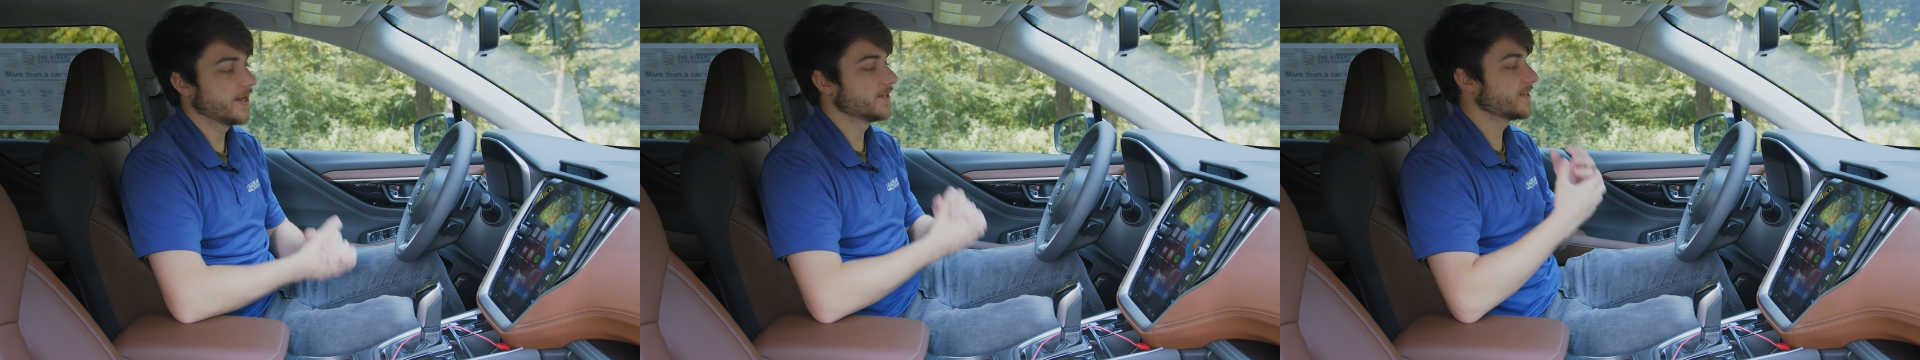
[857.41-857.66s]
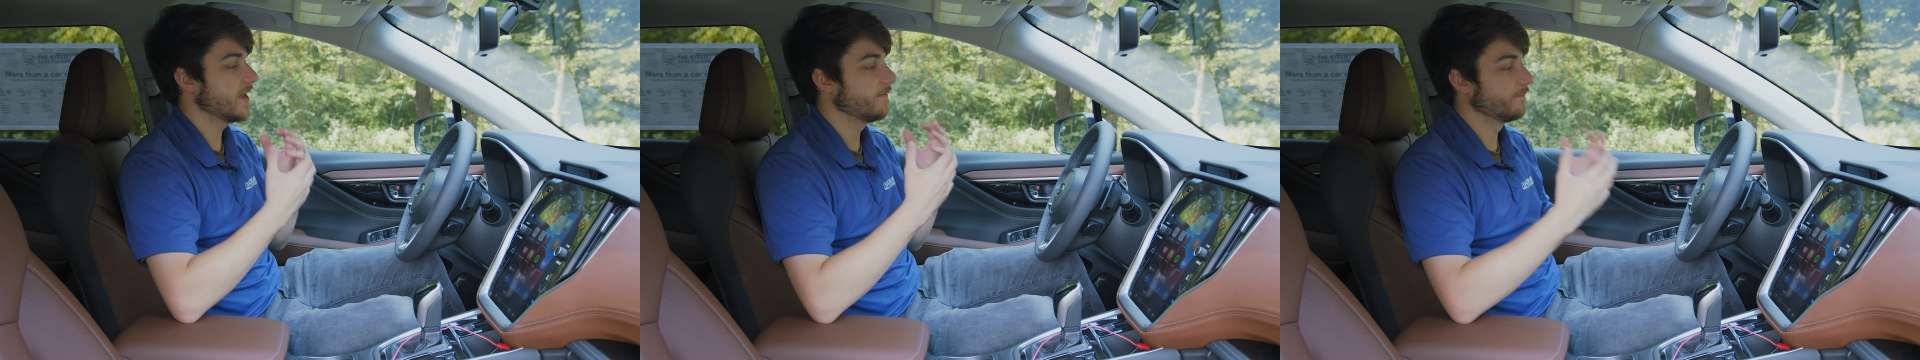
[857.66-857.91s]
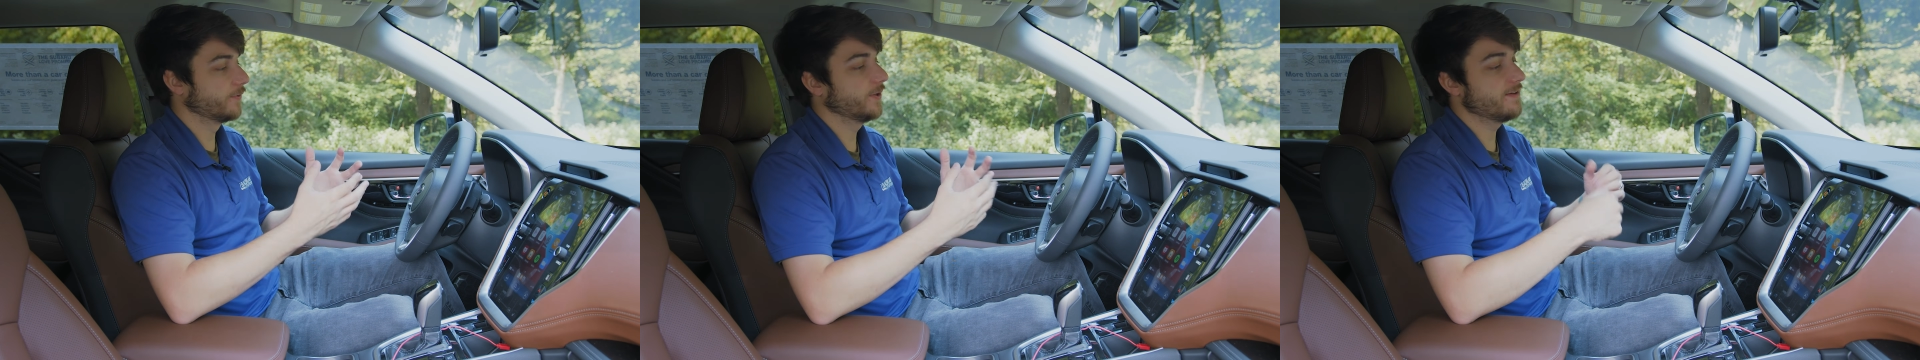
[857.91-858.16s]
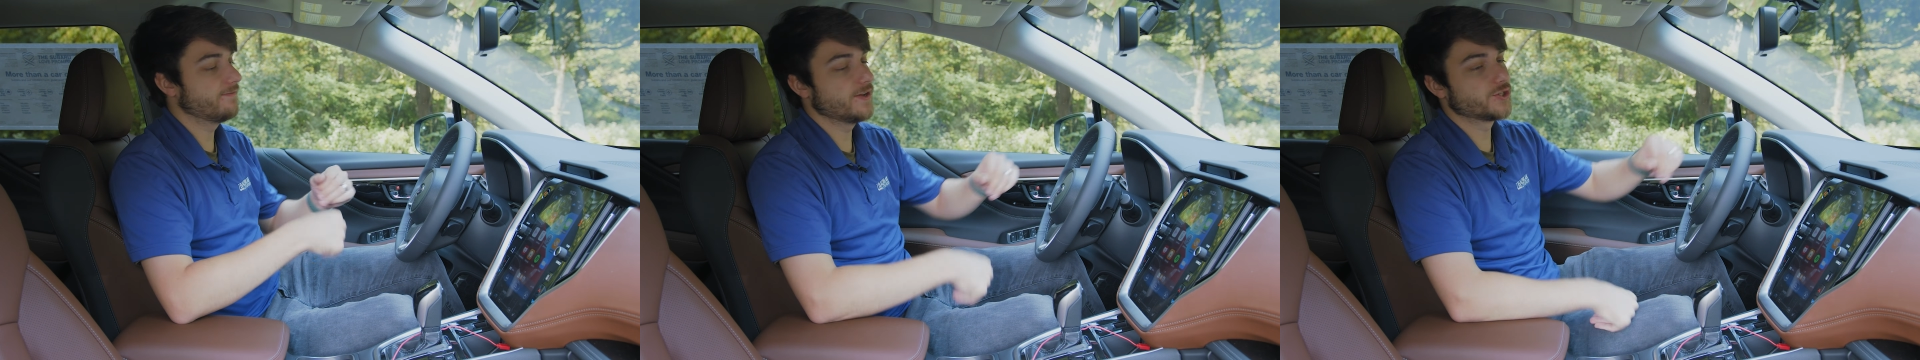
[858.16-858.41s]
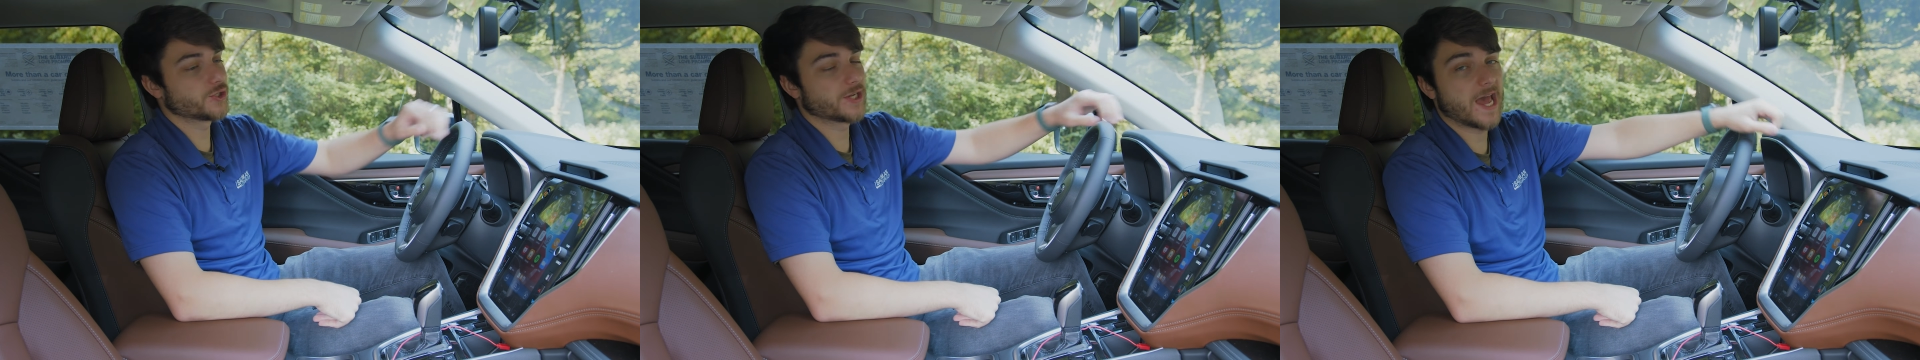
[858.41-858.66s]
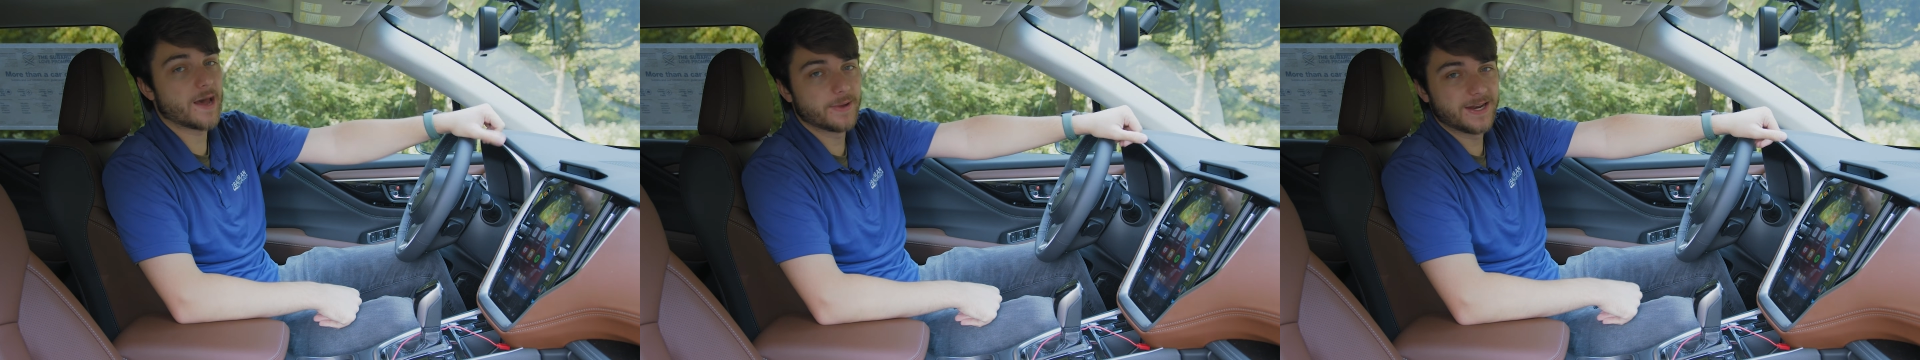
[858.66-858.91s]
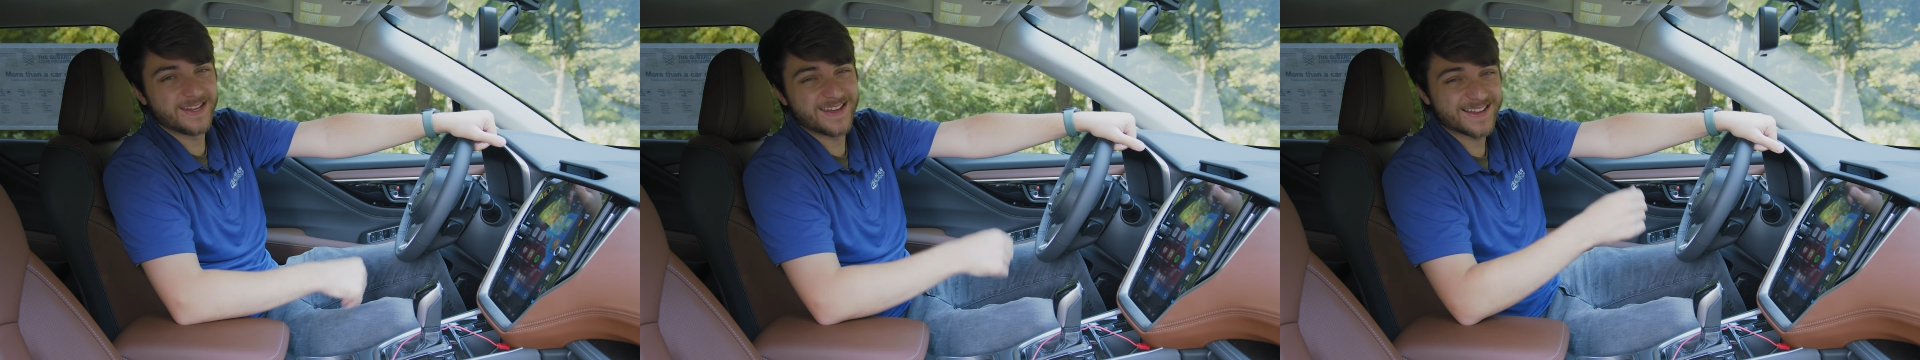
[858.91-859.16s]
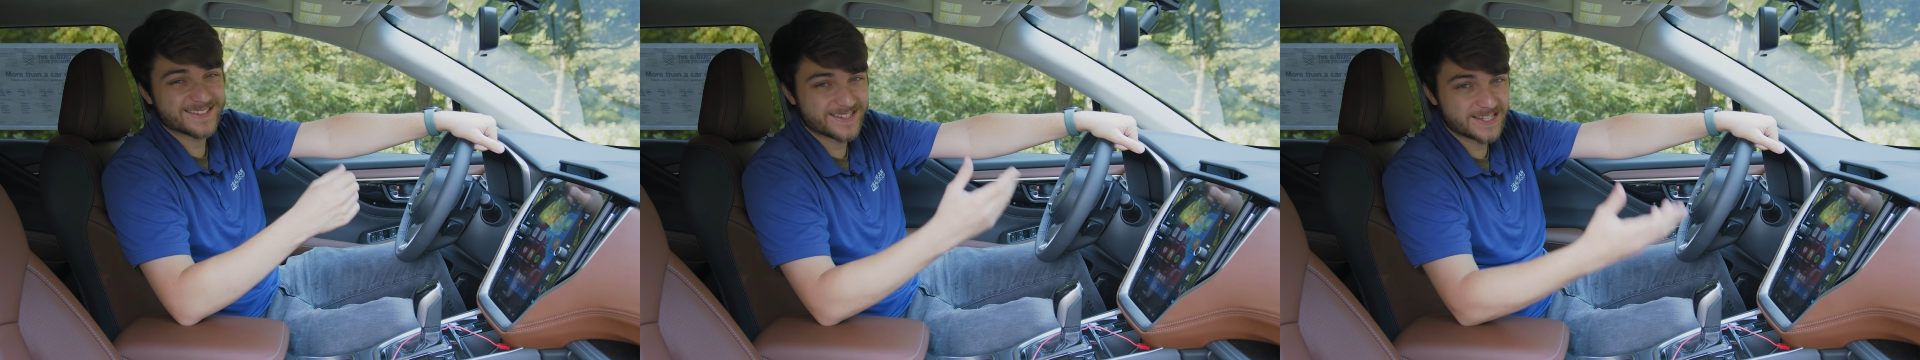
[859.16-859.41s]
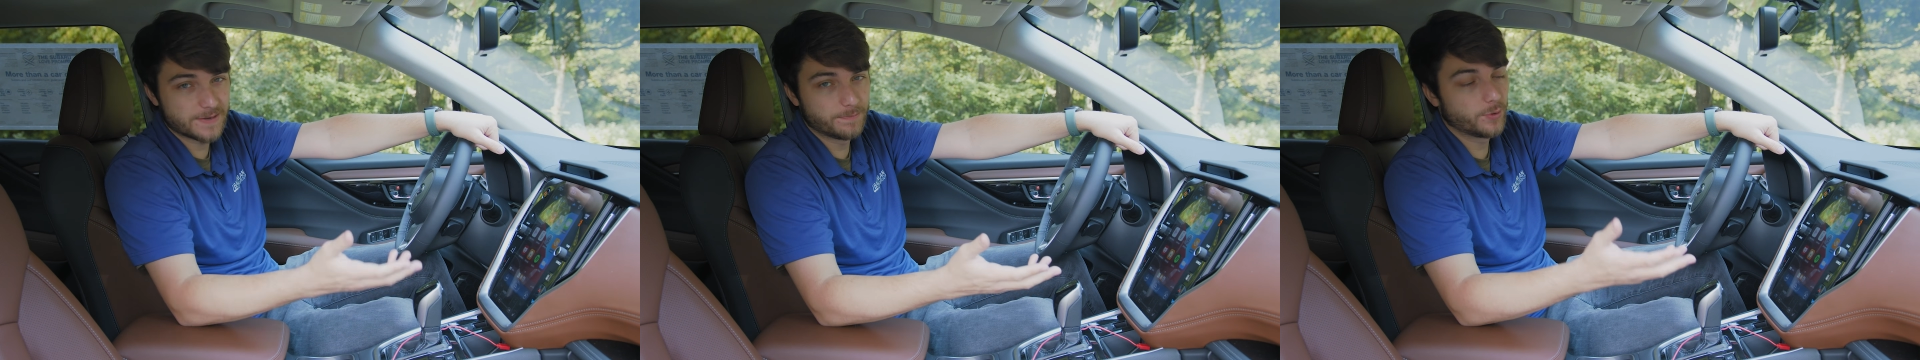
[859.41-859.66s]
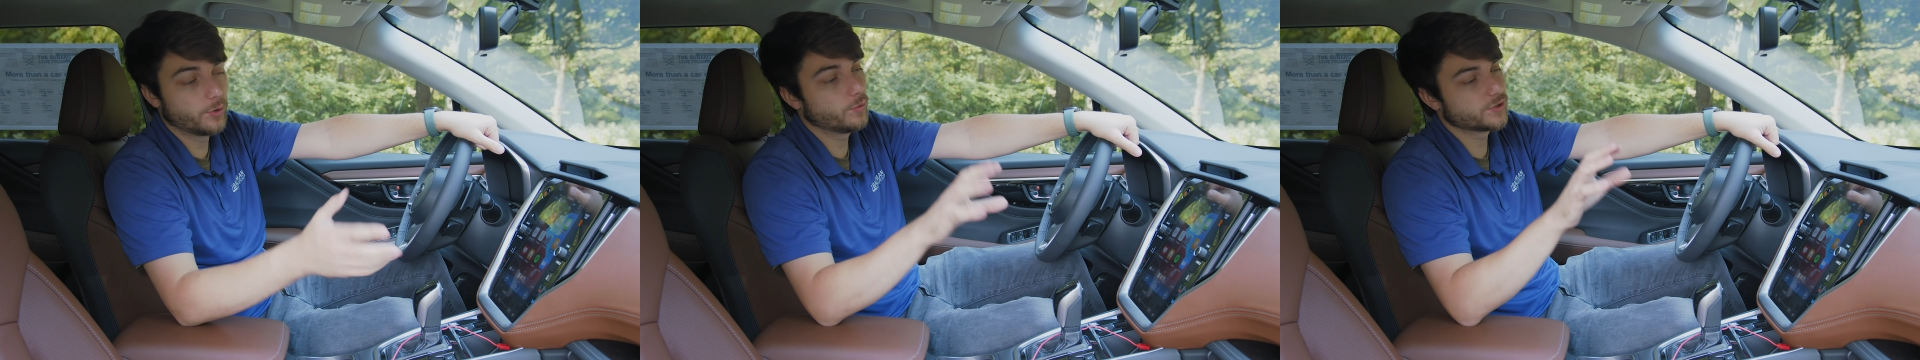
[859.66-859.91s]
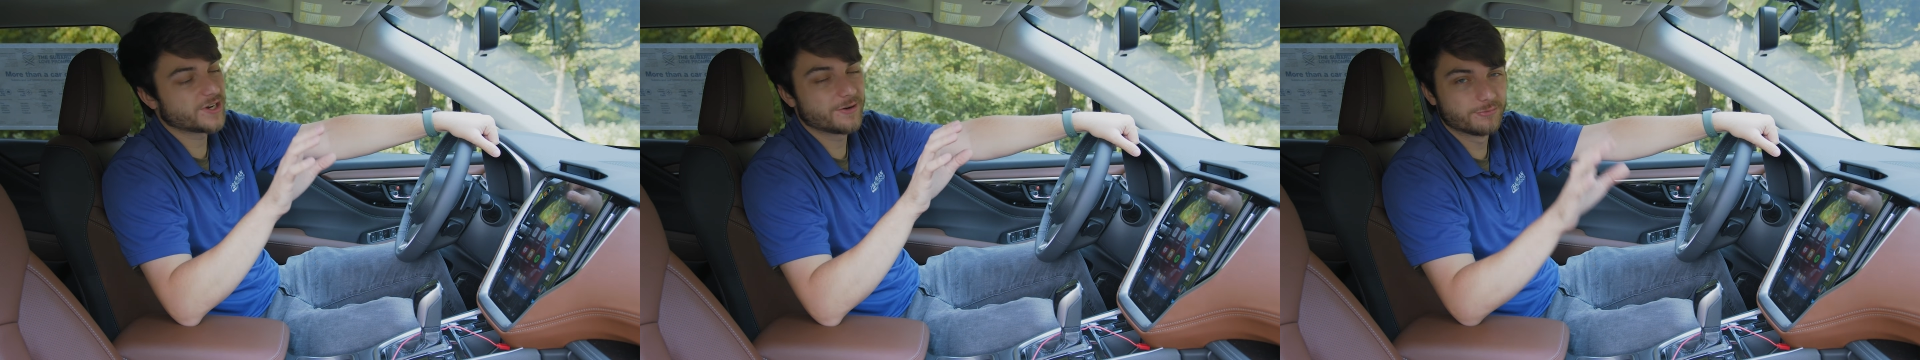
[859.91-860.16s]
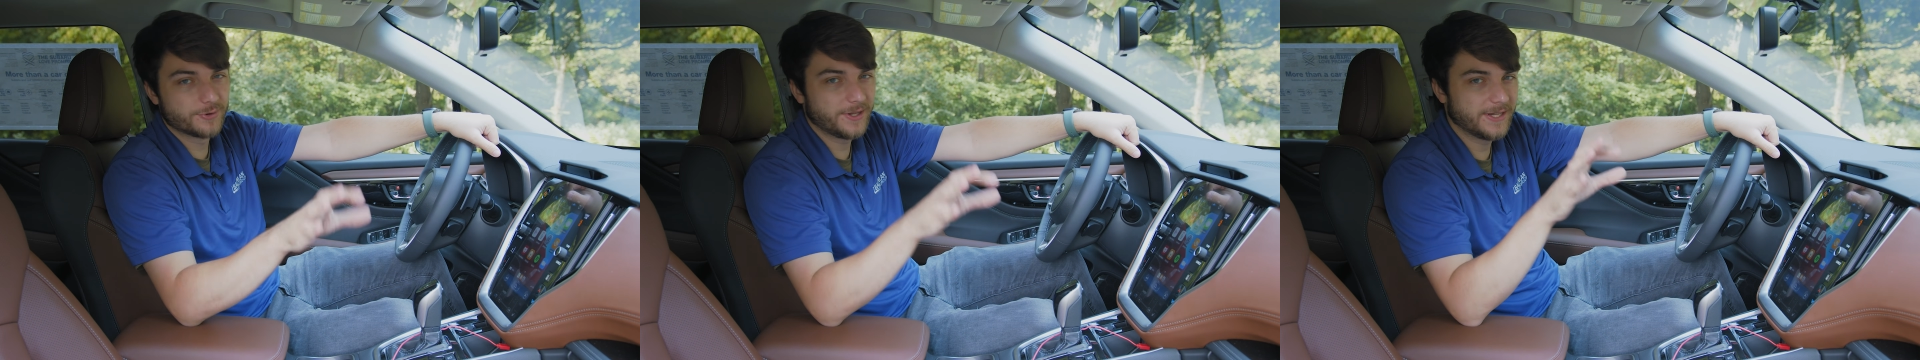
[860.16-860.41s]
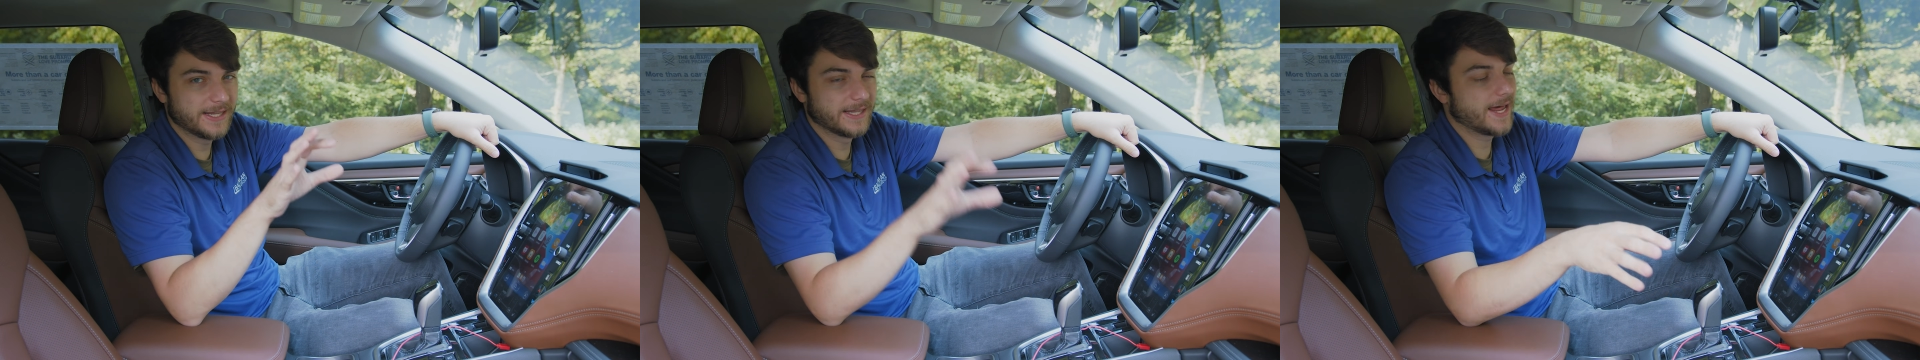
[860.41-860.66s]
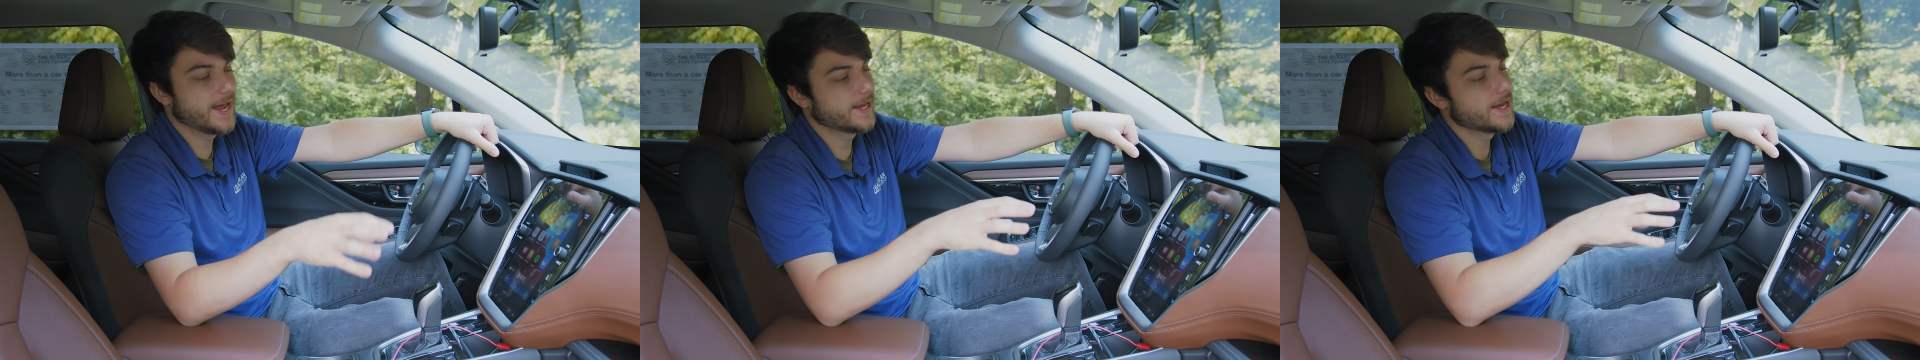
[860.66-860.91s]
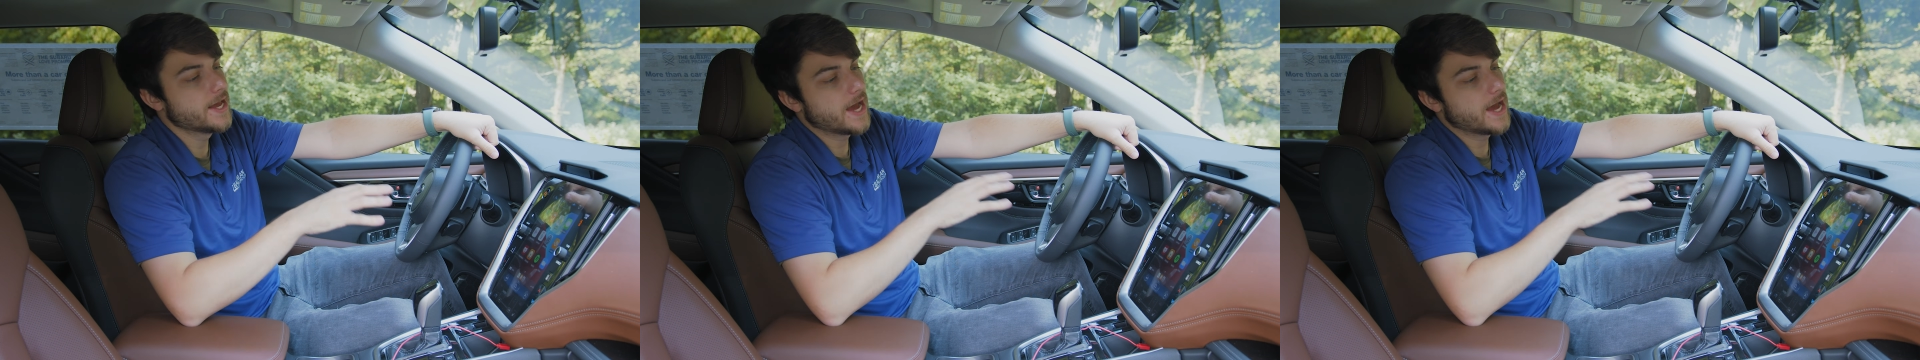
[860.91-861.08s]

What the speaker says: It's a fully featured cabin, yet simple, which I really like.